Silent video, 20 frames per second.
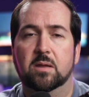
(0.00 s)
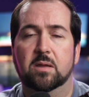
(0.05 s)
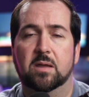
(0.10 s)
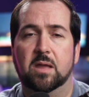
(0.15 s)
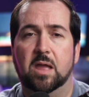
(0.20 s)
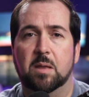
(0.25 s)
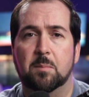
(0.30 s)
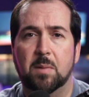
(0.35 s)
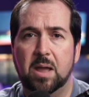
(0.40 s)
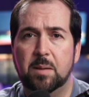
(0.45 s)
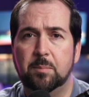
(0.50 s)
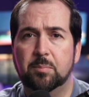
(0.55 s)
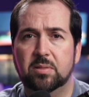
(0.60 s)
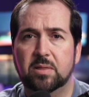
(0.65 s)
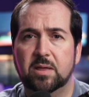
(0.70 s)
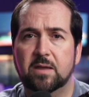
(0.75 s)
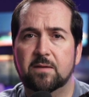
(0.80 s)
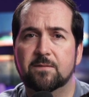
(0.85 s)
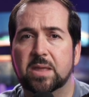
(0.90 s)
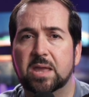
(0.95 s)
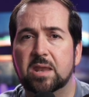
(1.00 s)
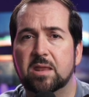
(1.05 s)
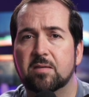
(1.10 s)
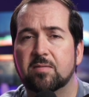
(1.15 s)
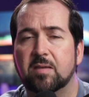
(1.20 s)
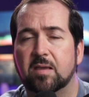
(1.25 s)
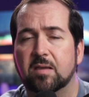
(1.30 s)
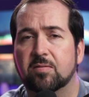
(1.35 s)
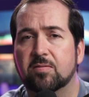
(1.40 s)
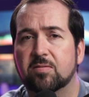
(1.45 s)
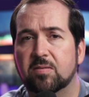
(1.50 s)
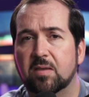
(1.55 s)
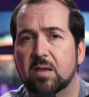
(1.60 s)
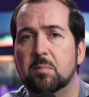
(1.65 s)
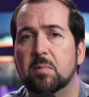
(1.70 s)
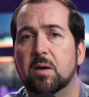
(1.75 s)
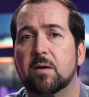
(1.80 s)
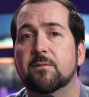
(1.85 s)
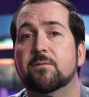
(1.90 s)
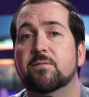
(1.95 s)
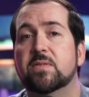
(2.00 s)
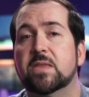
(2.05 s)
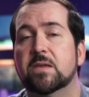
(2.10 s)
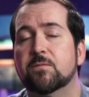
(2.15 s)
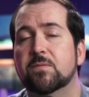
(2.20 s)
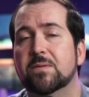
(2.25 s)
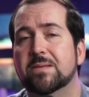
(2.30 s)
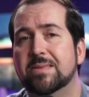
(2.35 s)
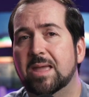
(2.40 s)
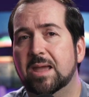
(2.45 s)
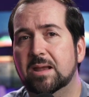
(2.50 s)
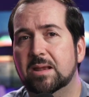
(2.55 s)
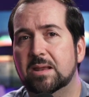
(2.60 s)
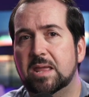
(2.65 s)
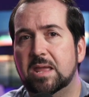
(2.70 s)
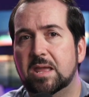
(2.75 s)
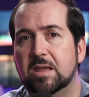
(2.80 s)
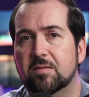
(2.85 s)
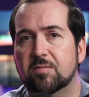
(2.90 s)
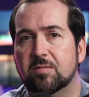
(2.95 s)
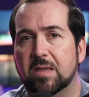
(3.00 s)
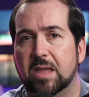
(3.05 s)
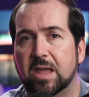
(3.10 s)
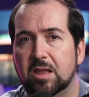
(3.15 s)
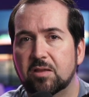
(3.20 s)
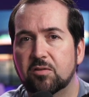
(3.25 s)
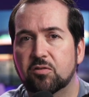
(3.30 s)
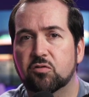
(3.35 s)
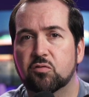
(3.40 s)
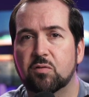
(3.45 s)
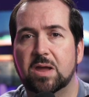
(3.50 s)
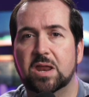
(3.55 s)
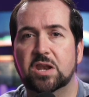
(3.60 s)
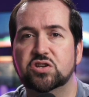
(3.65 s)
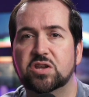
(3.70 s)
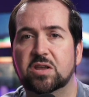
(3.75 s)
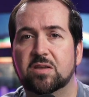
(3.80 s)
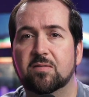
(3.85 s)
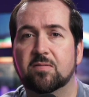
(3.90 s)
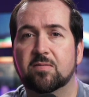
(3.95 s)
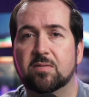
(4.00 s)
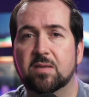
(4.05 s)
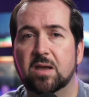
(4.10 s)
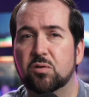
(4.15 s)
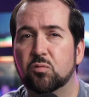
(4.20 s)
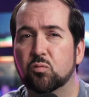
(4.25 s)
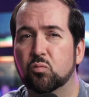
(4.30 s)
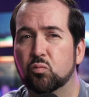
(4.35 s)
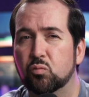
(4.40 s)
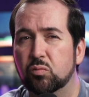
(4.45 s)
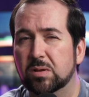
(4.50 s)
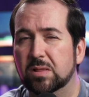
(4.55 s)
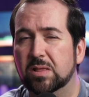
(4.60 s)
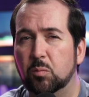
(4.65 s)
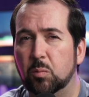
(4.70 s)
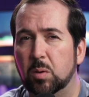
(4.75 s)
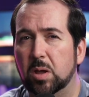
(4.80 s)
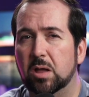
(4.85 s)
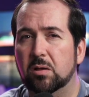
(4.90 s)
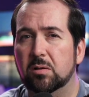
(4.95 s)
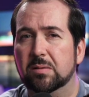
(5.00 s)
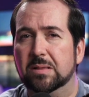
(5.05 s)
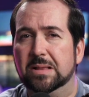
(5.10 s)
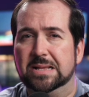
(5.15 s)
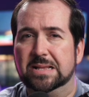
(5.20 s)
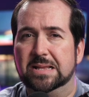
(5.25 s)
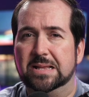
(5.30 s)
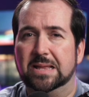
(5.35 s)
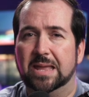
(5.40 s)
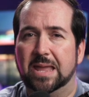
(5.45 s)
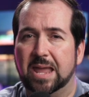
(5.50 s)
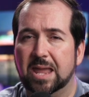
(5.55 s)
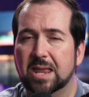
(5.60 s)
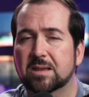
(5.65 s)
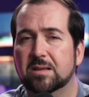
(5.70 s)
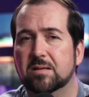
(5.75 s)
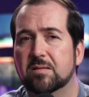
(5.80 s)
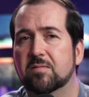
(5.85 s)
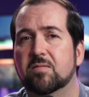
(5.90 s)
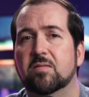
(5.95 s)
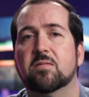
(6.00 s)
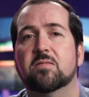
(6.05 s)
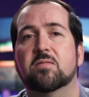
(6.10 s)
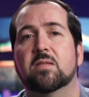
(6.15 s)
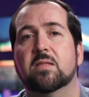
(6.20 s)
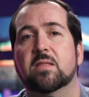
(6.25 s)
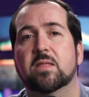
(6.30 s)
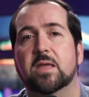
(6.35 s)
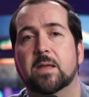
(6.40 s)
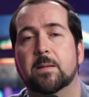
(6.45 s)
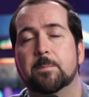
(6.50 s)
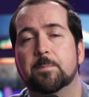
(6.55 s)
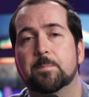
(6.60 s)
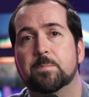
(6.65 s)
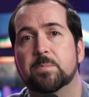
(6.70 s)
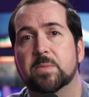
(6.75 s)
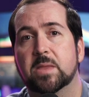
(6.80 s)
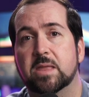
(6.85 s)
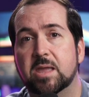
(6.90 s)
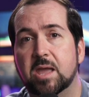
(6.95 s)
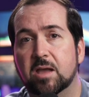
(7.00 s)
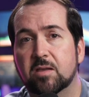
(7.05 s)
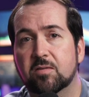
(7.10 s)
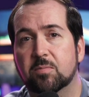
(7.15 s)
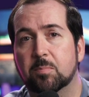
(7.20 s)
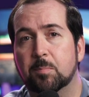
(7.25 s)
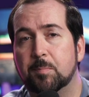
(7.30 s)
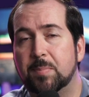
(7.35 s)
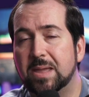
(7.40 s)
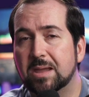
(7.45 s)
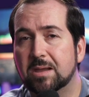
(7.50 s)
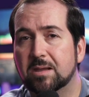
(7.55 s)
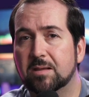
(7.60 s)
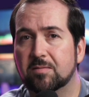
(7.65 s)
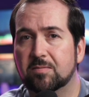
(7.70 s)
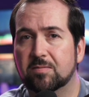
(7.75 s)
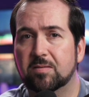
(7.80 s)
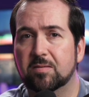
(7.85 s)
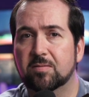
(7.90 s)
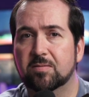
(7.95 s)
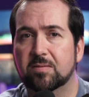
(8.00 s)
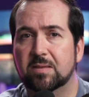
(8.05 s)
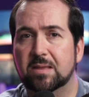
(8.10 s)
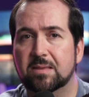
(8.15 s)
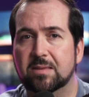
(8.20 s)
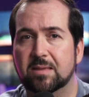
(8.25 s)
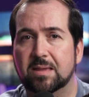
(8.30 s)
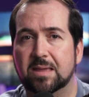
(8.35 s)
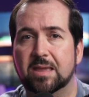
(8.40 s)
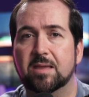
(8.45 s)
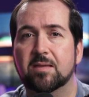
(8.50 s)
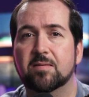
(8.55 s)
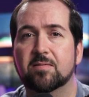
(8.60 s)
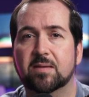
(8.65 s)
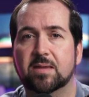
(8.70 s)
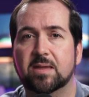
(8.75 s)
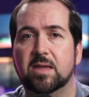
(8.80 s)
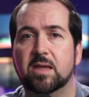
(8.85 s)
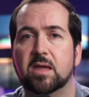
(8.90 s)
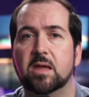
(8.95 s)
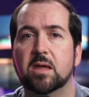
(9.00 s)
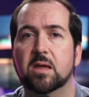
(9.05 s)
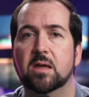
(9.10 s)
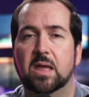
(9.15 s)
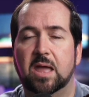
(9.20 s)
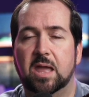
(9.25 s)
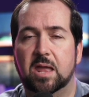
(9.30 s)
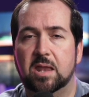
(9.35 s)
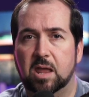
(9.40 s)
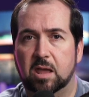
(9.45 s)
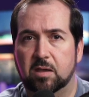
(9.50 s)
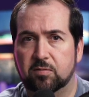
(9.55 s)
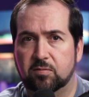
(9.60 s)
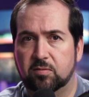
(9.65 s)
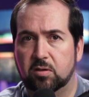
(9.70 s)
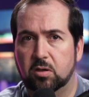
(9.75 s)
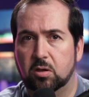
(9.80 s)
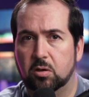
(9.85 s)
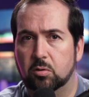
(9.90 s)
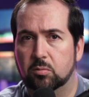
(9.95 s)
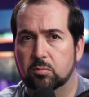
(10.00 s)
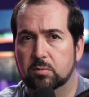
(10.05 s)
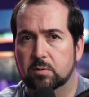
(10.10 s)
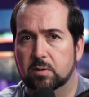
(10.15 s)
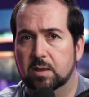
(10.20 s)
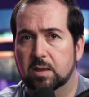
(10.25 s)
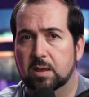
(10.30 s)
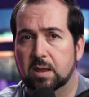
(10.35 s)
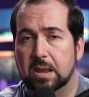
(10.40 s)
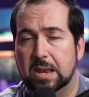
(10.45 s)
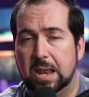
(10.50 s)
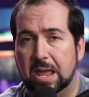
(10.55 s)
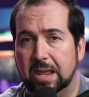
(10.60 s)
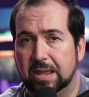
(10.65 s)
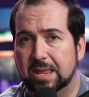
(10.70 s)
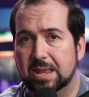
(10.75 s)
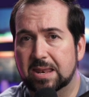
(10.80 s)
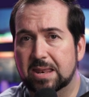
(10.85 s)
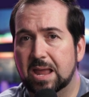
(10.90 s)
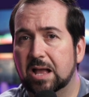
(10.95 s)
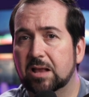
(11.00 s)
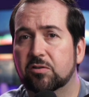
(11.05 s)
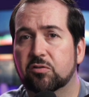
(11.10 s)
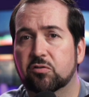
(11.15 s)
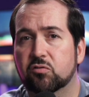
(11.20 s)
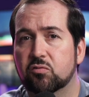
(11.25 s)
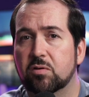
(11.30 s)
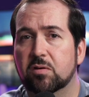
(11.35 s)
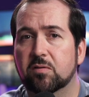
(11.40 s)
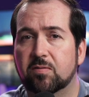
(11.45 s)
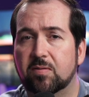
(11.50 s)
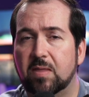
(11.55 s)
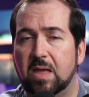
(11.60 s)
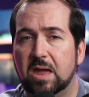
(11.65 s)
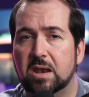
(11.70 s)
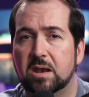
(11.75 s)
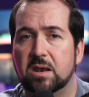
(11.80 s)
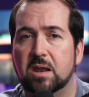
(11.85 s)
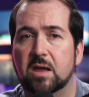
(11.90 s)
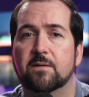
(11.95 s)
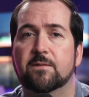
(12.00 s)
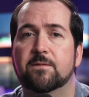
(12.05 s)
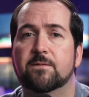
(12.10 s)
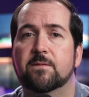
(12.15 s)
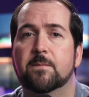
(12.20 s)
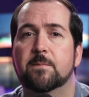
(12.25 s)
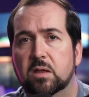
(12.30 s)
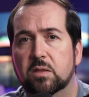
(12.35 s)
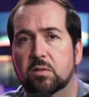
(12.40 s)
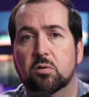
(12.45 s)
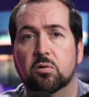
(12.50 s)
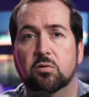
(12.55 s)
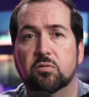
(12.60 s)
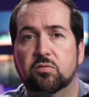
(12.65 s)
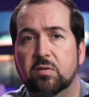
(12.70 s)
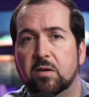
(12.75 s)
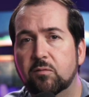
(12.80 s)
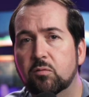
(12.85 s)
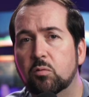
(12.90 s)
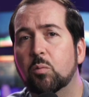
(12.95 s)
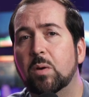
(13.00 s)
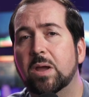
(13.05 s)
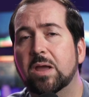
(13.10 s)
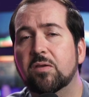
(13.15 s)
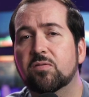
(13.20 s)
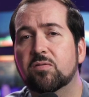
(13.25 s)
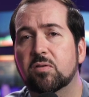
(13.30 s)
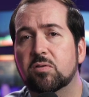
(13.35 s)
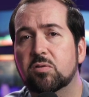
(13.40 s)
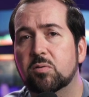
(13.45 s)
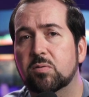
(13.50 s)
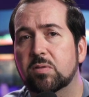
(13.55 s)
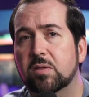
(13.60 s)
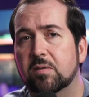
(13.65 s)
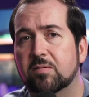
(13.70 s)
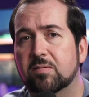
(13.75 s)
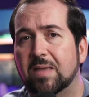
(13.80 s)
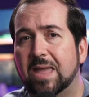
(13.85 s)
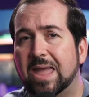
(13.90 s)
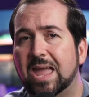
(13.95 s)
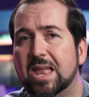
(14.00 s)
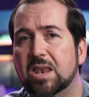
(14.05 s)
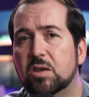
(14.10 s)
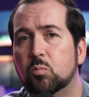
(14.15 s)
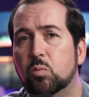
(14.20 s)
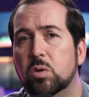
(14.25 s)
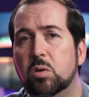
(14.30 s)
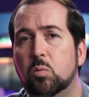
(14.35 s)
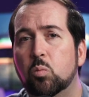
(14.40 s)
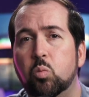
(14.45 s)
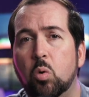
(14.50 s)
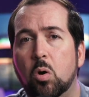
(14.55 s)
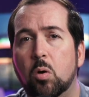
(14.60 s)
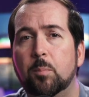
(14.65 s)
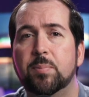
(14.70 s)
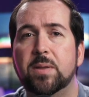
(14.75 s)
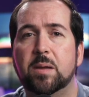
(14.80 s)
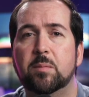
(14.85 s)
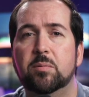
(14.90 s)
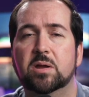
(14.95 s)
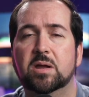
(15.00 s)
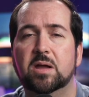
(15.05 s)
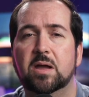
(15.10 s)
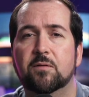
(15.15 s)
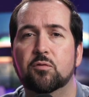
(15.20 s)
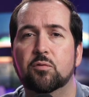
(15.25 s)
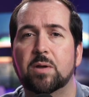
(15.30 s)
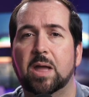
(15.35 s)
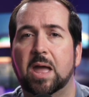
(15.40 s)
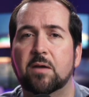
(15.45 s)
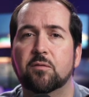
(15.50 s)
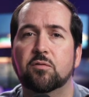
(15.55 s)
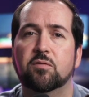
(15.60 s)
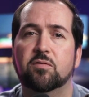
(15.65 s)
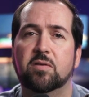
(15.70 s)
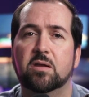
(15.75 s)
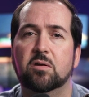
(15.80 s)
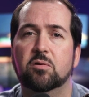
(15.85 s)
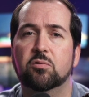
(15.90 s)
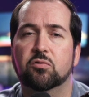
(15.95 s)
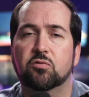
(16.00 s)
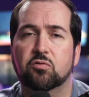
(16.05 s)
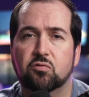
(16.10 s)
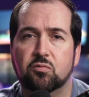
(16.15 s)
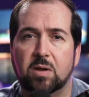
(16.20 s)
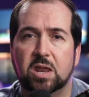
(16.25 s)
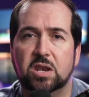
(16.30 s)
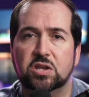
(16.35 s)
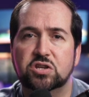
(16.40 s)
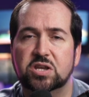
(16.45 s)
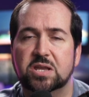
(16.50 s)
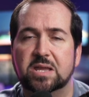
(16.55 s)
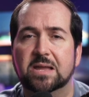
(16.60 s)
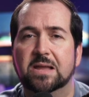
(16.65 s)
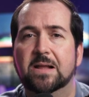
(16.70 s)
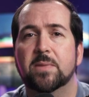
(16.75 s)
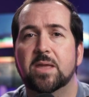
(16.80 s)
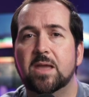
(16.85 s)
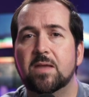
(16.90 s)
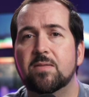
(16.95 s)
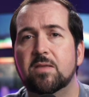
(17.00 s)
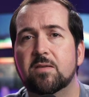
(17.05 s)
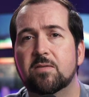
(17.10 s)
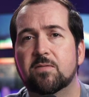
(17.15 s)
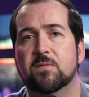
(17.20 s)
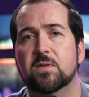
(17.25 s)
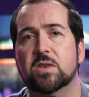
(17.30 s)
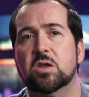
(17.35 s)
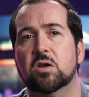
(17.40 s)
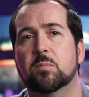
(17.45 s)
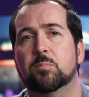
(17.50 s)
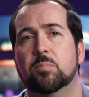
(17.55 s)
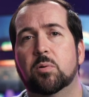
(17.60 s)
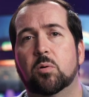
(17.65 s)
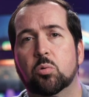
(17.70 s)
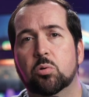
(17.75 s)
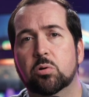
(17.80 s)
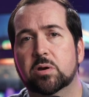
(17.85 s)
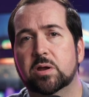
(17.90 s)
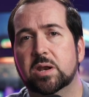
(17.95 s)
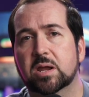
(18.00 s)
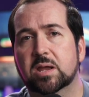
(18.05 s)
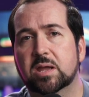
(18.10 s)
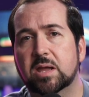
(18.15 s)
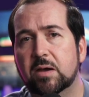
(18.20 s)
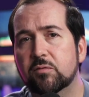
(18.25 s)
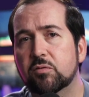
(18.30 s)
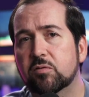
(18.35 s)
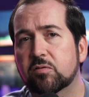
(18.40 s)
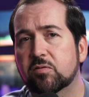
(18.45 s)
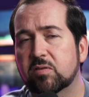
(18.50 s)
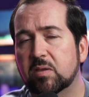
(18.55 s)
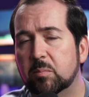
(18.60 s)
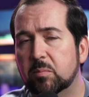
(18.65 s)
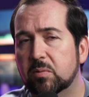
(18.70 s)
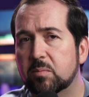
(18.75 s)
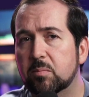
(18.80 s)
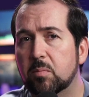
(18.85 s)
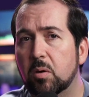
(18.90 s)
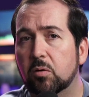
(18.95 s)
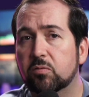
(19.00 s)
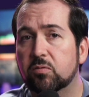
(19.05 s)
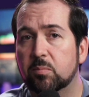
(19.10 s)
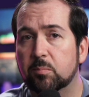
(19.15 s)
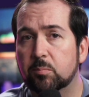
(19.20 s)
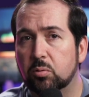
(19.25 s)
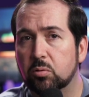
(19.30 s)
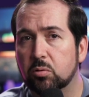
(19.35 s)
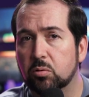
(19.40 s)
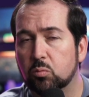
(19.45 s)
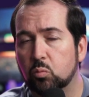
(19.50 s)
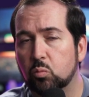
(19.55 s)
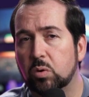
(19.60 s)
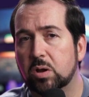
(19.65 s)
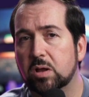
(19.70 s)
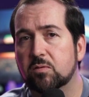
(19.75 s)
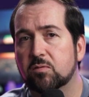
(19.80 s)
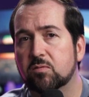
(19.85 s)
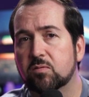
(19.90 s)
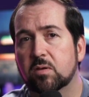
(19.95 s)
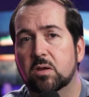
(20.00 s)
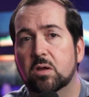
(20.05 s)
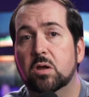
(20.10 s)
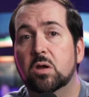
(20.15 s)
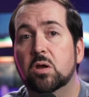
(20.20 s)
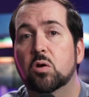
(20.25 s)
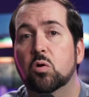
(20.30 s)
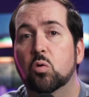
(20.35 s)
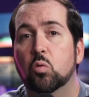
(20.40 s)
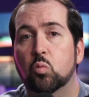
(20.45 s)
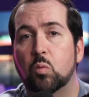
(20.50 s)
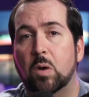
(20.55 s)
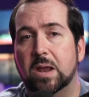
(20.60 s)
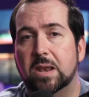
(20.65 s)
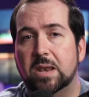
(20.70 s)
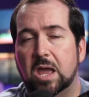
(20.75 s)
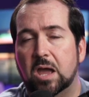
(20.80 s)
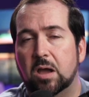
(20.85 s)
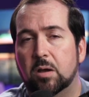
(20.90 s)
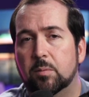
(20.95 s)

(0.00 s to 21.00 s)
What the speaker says: In my belief, it is a sum of different techniques and strategies done really well and consistently. Yes, being consistent is key in SEO, and I cannot stress that enough. There are several ways to do this, and we won't be able to cover every single strategy in this video, but we're going to cover some of the most important ones right now.